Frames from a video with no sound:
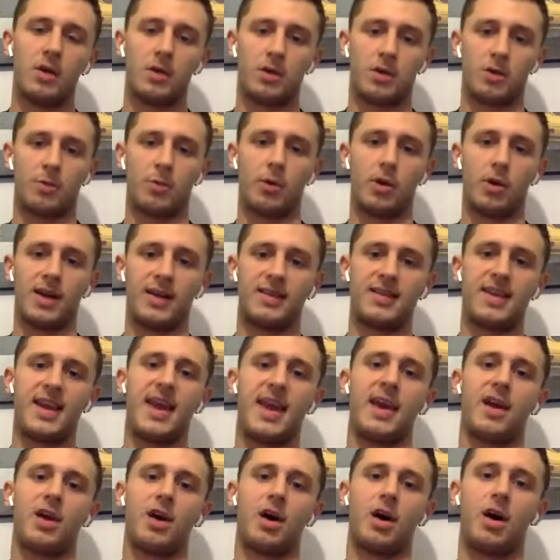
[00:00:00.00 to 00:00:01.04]
So it's more like
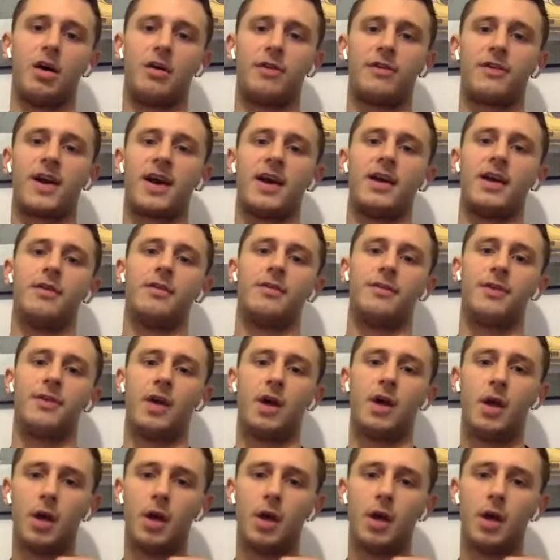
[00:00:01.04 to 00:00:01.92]
take off, kind of